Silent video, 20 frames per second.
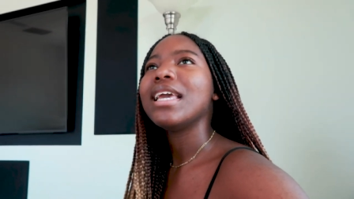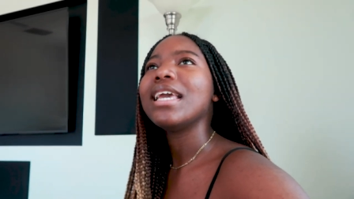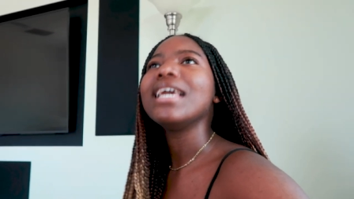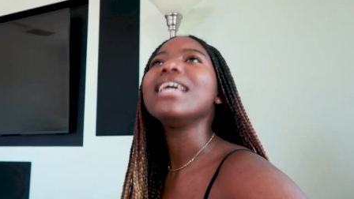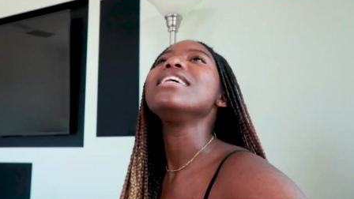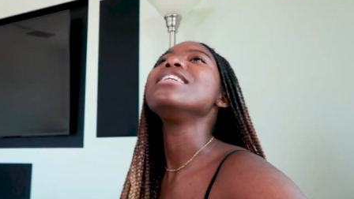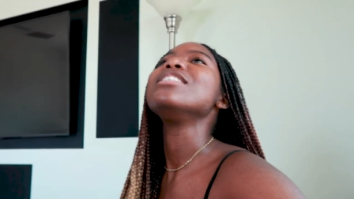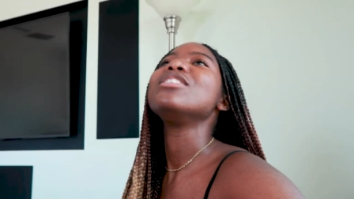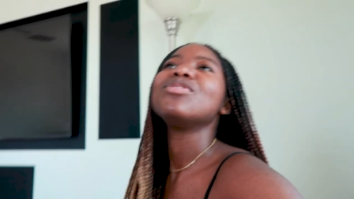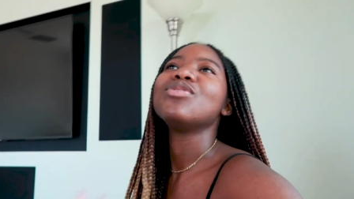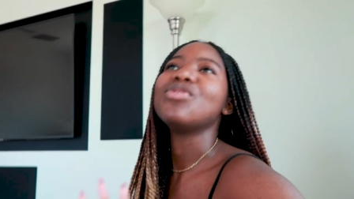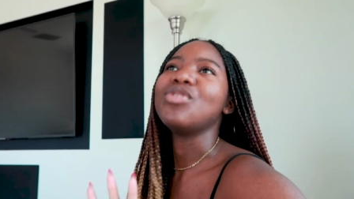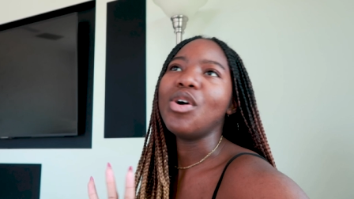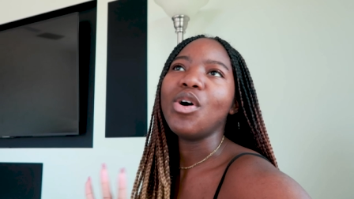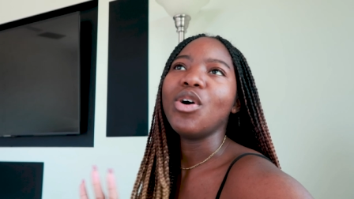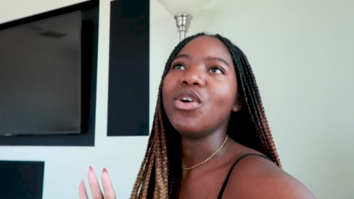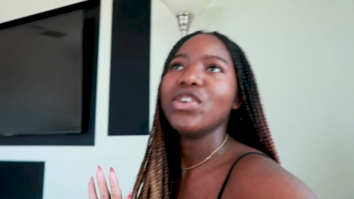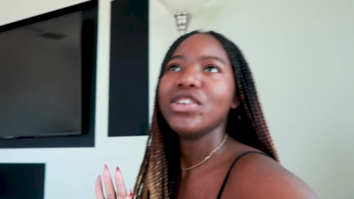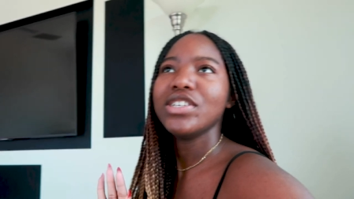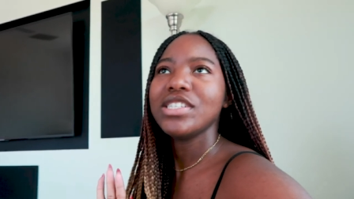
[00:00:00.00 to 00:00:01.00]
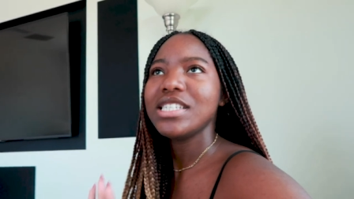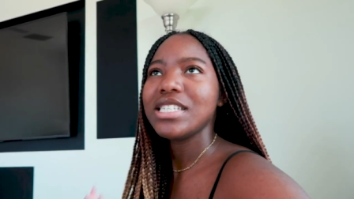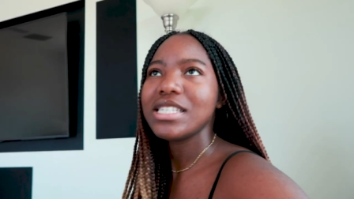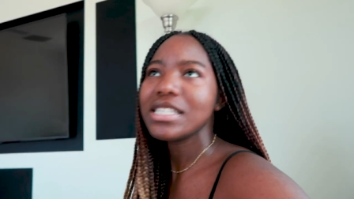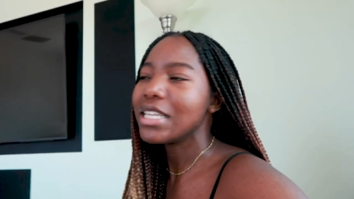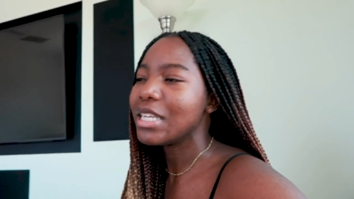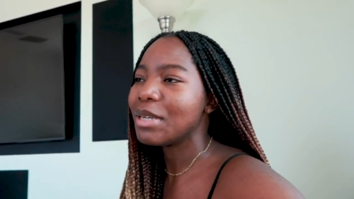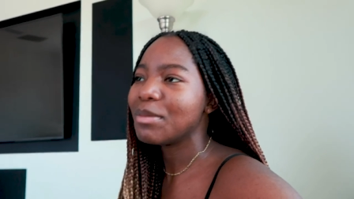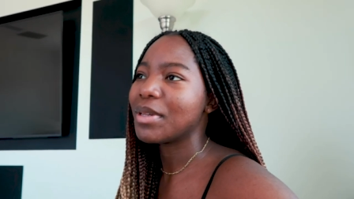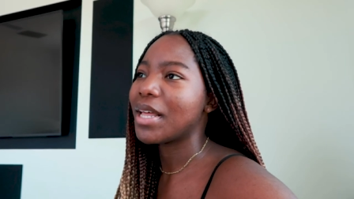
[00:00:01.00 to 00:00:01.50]
peaceful
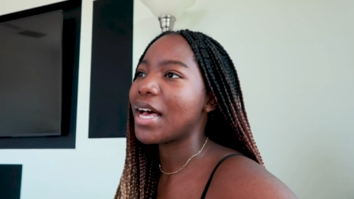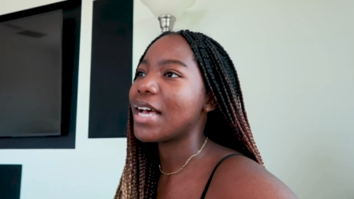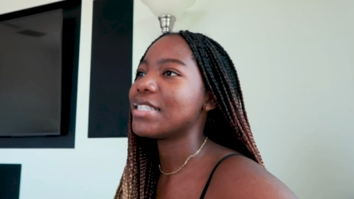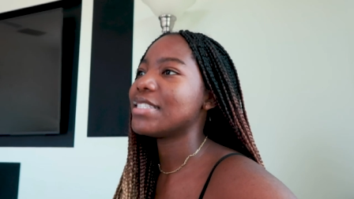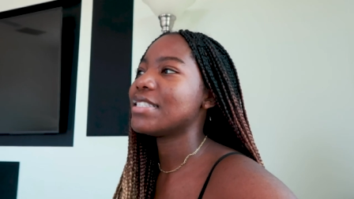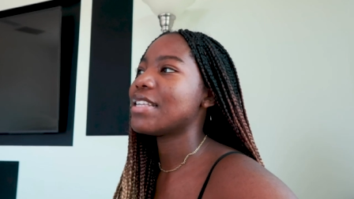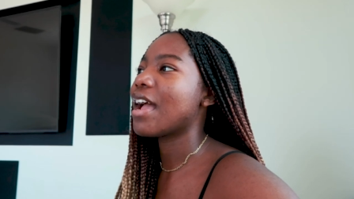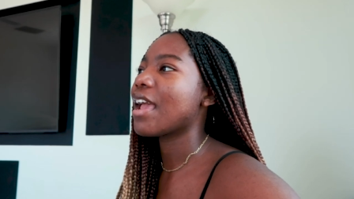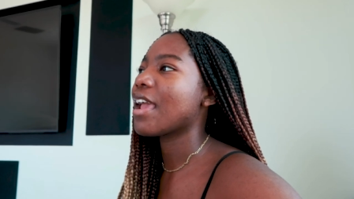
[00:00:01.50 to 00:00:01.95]
sleep last